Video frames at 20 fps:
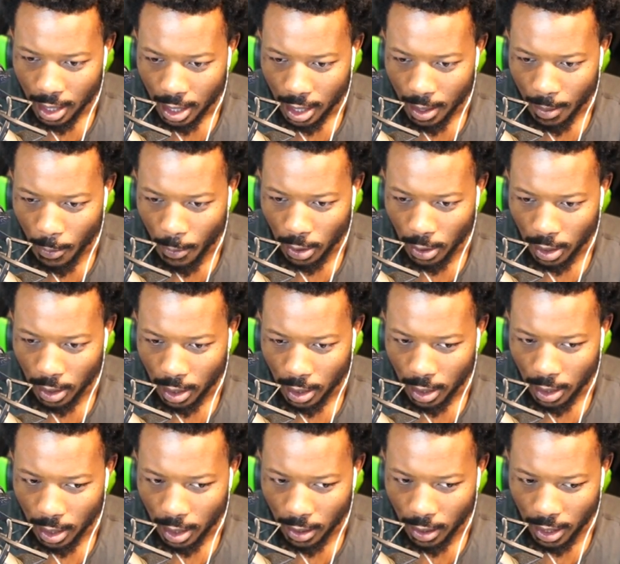Come on.
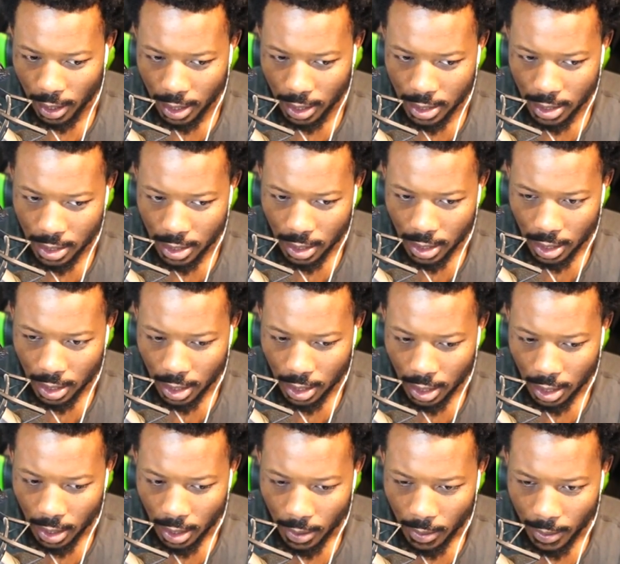There it is.
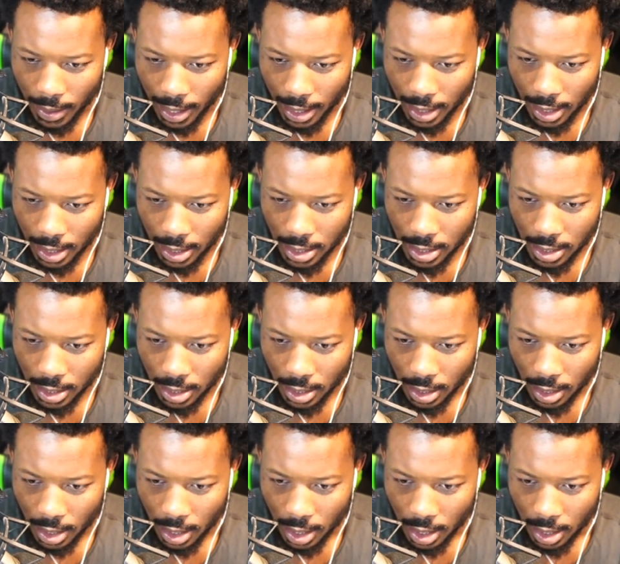You got this.
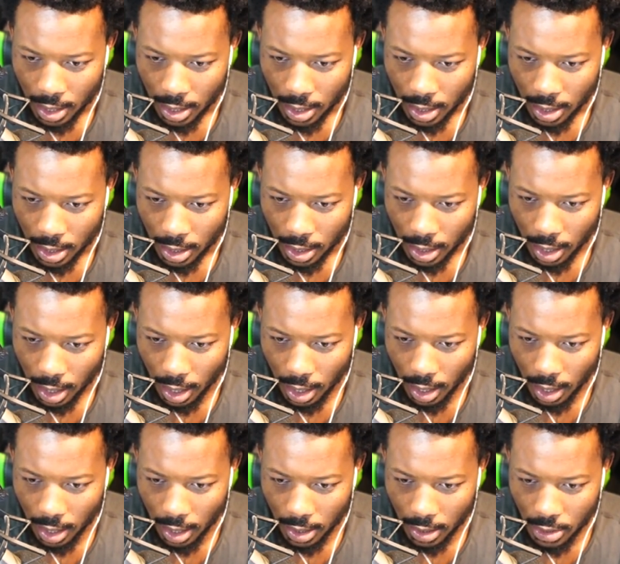
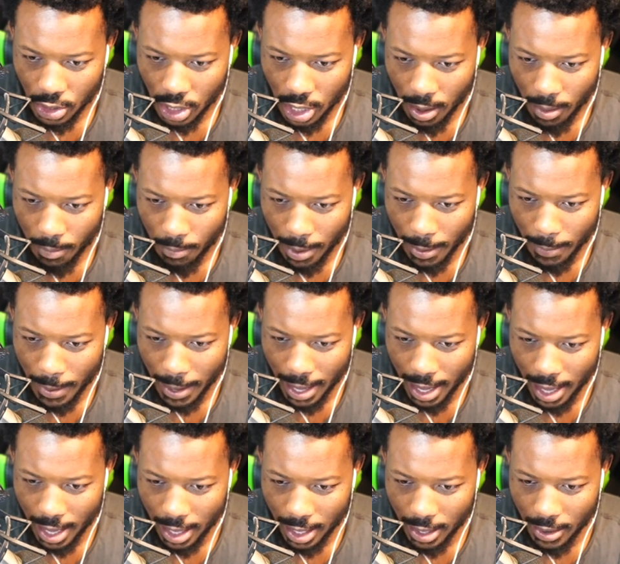Oh, jump, Big
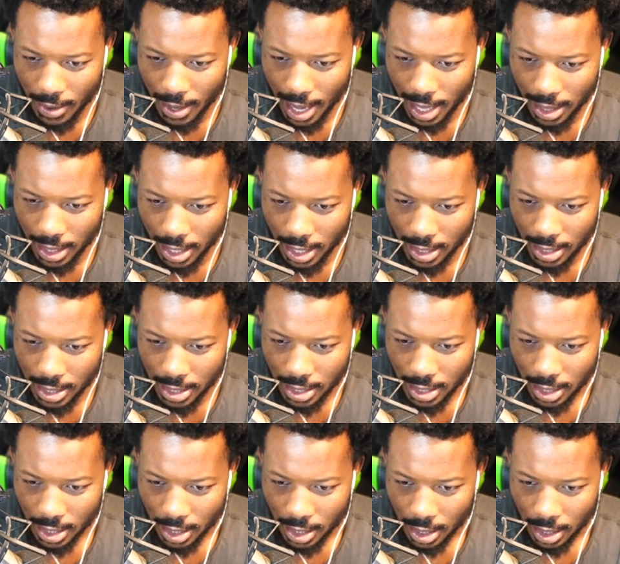B. You got this.
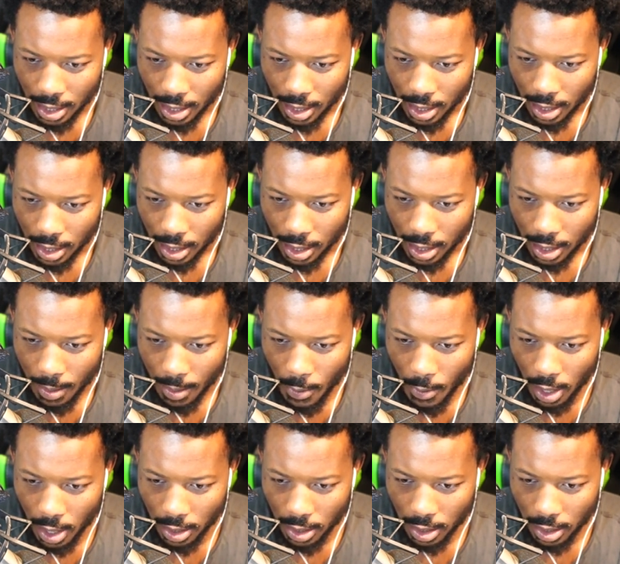Come
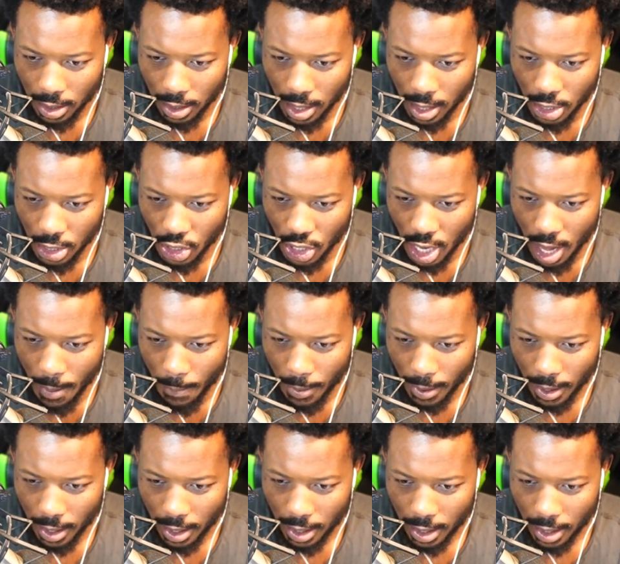on. Another jump.
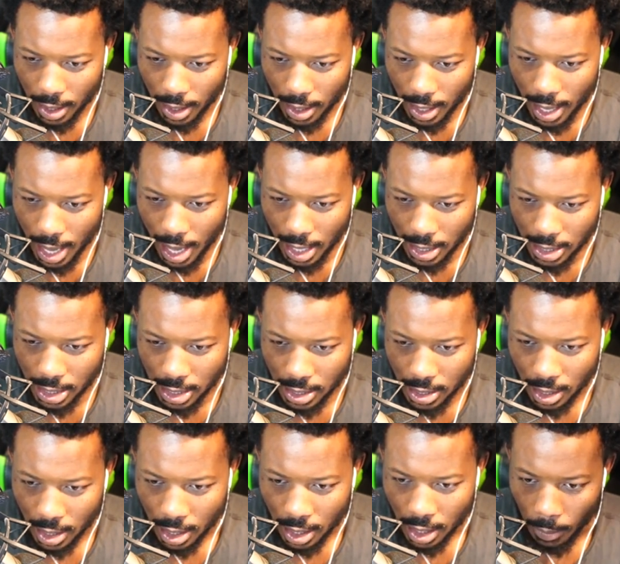Yes.
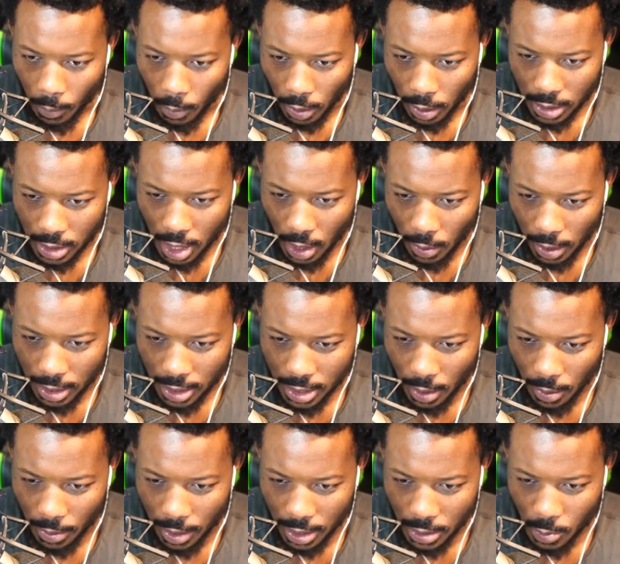Come on, let's go. Let's
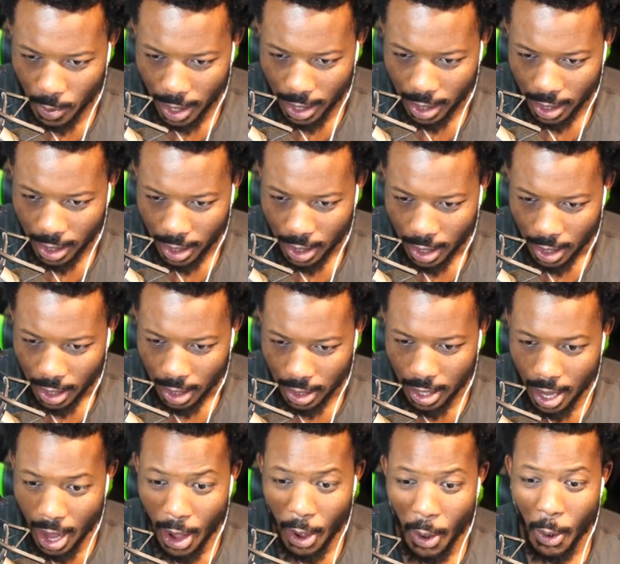go this way.
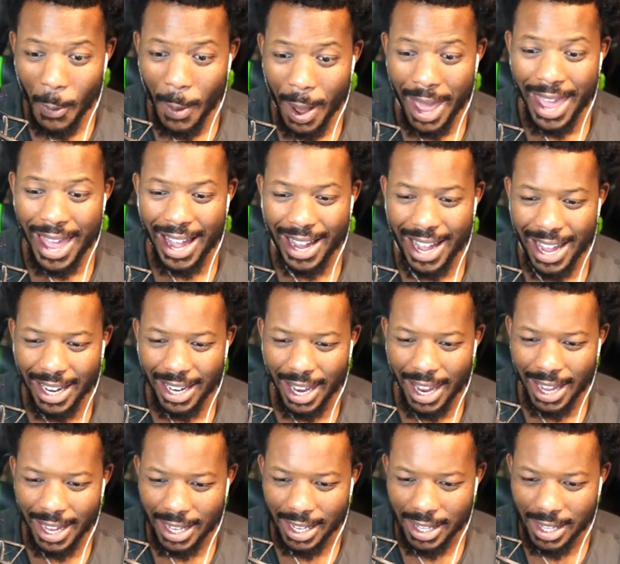No, wait. I gotta,
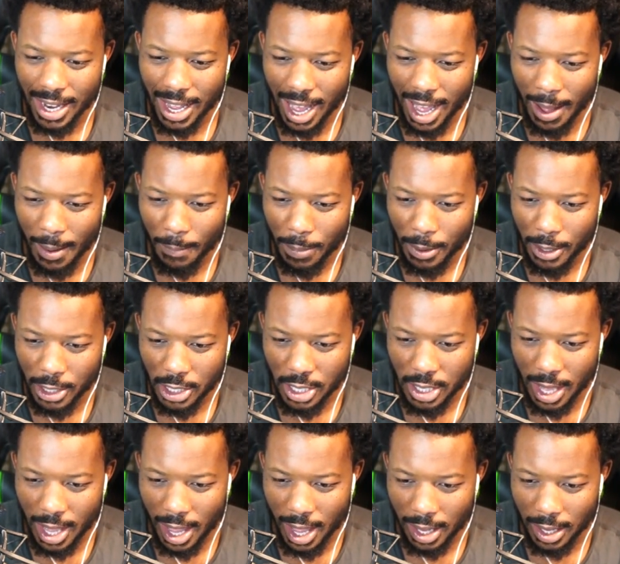like, not push
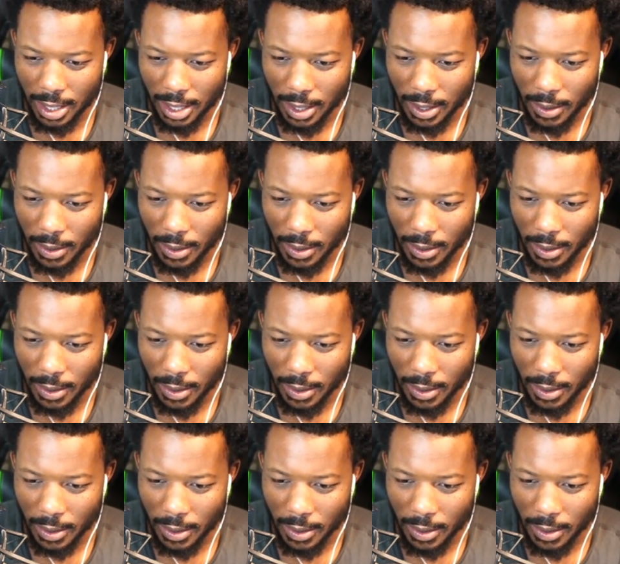that.